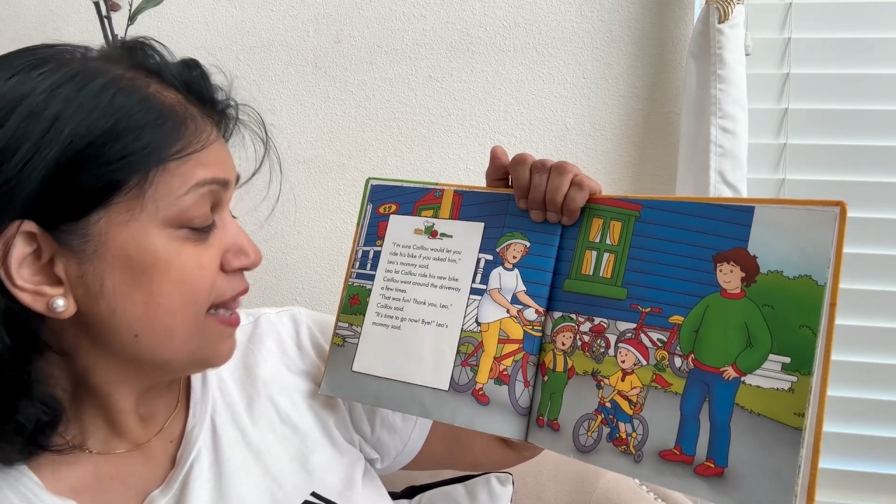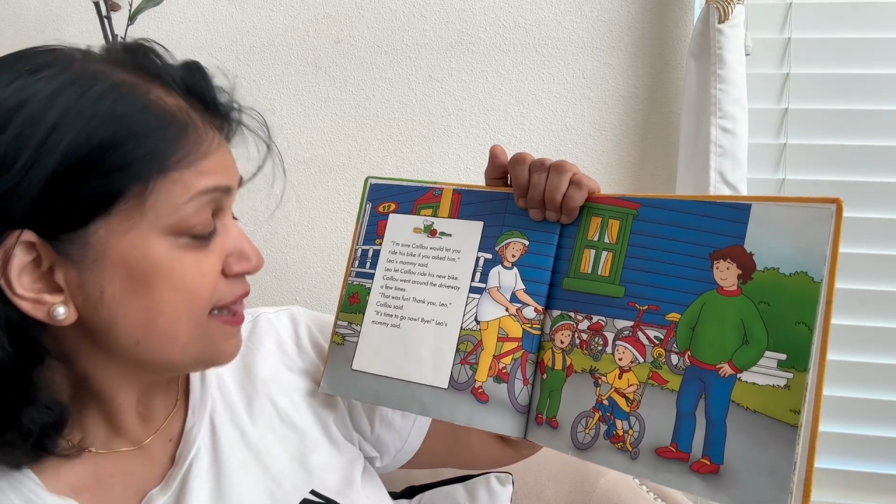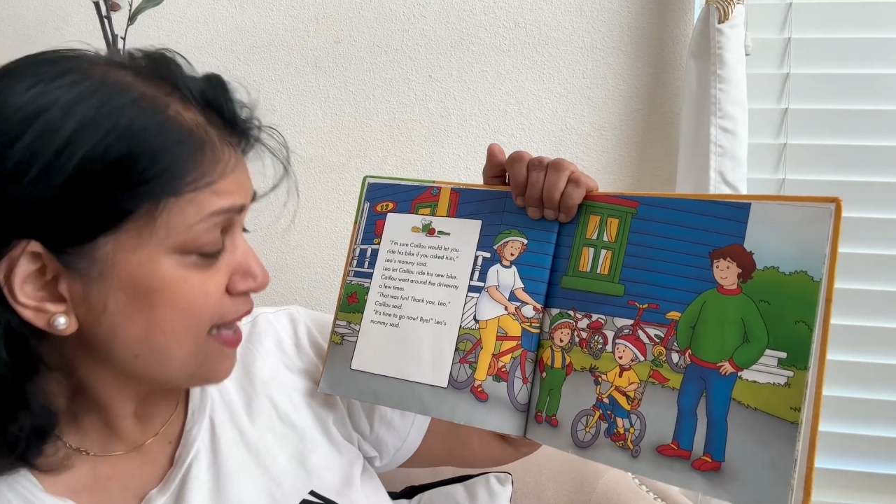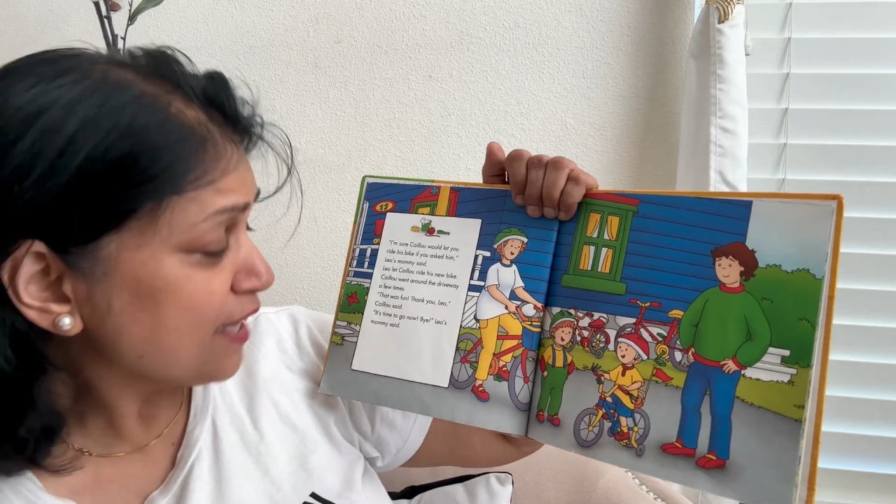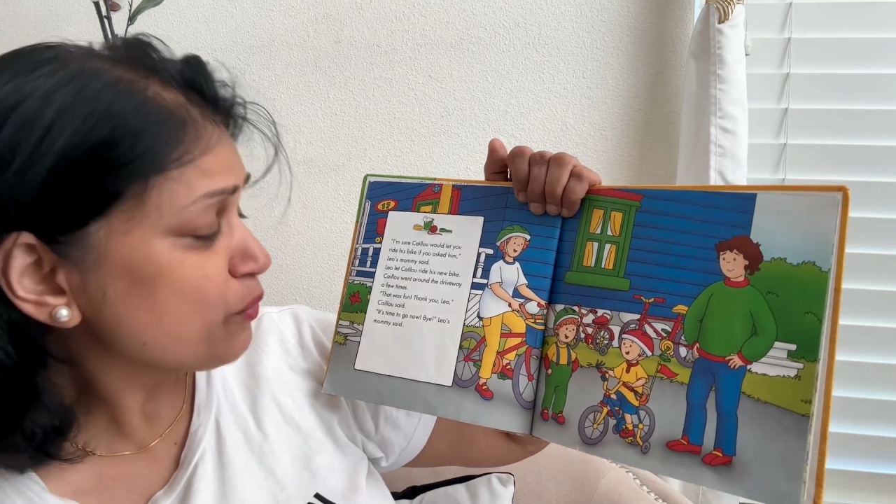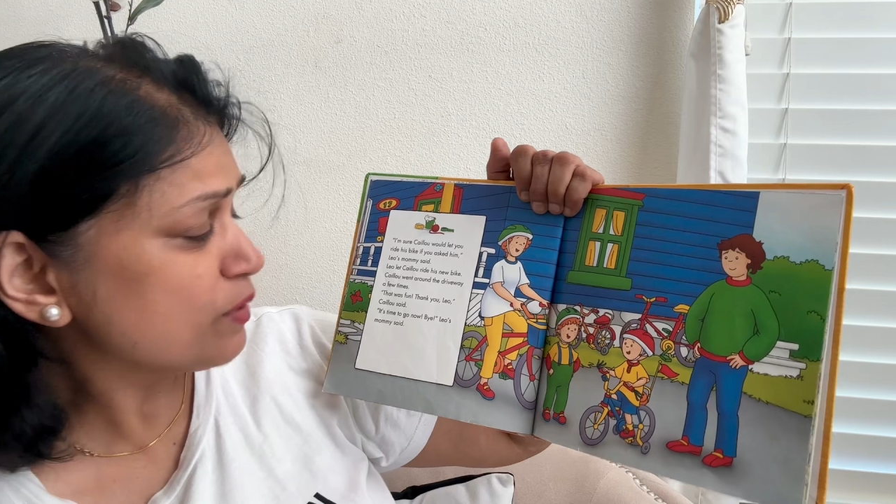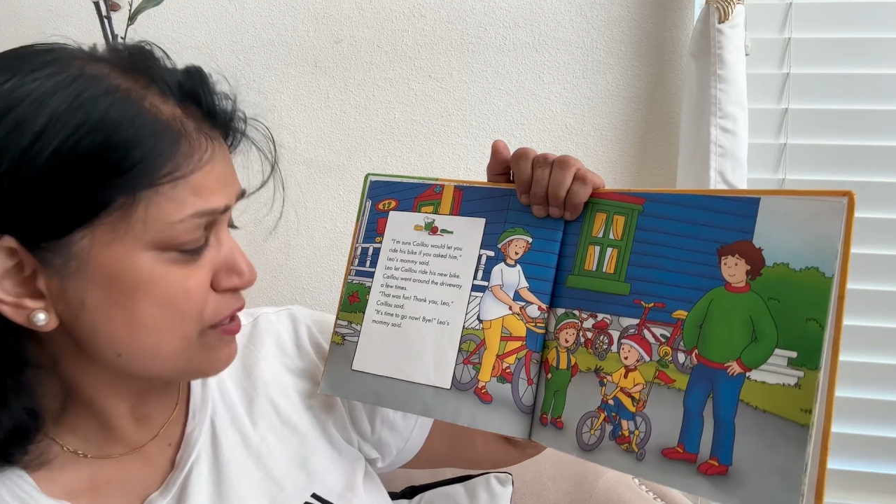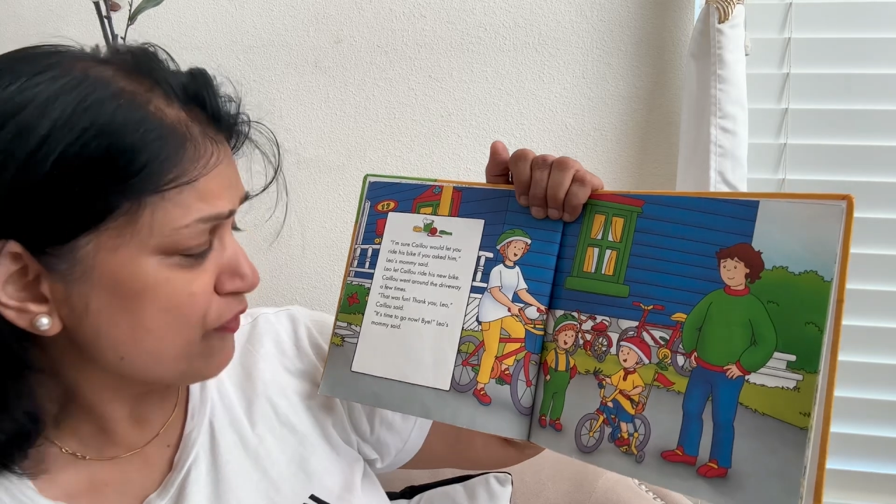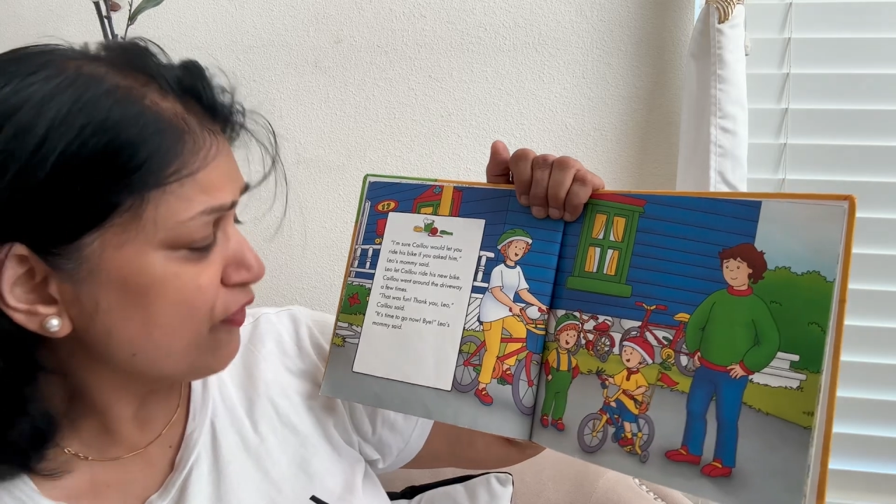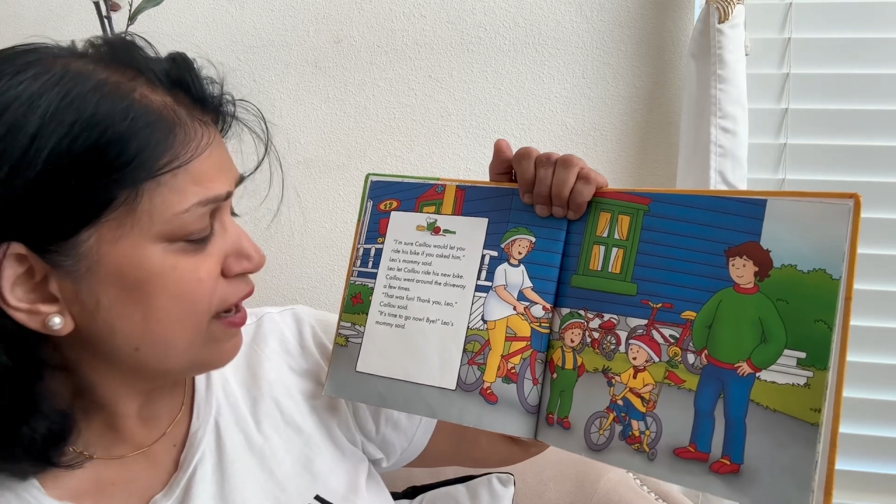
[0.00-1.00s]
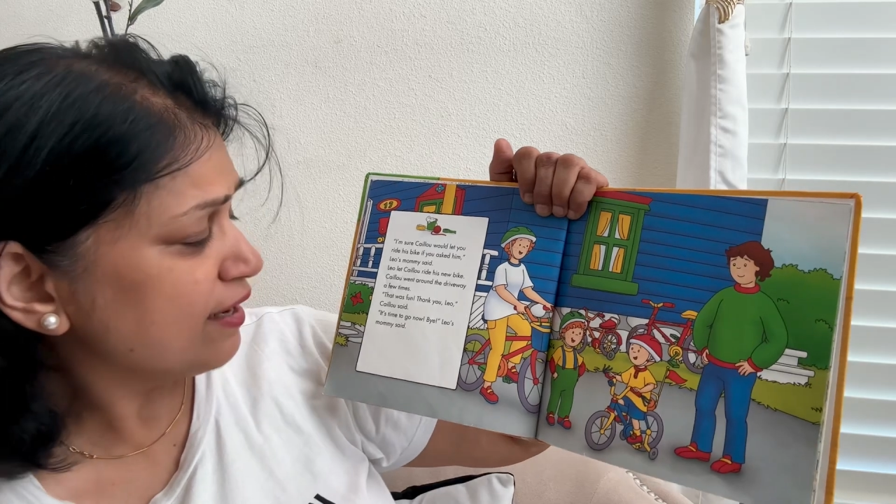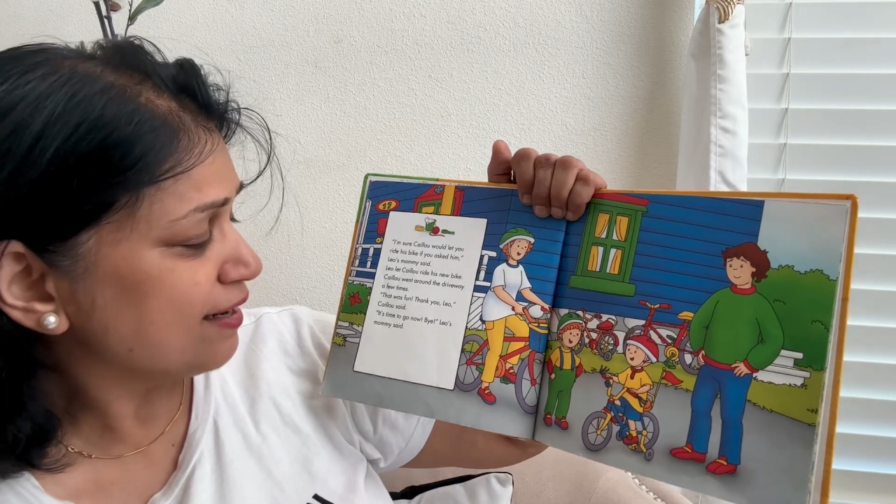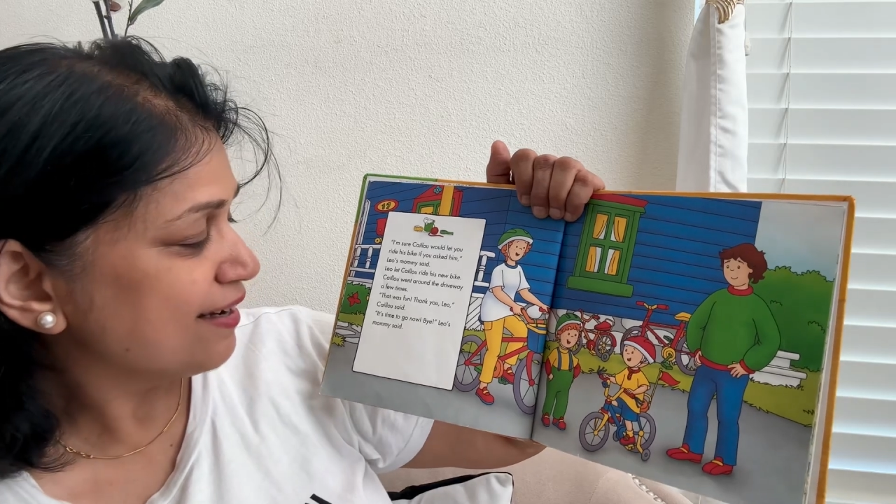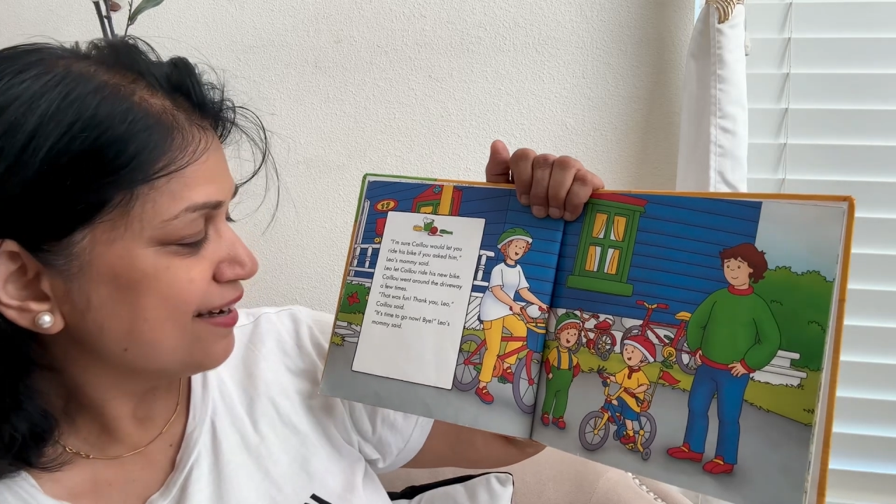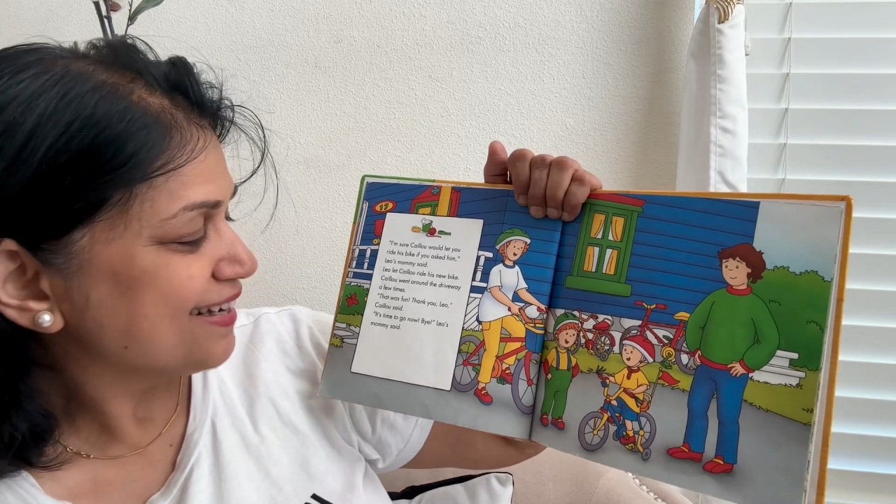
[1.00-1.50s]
That was fun.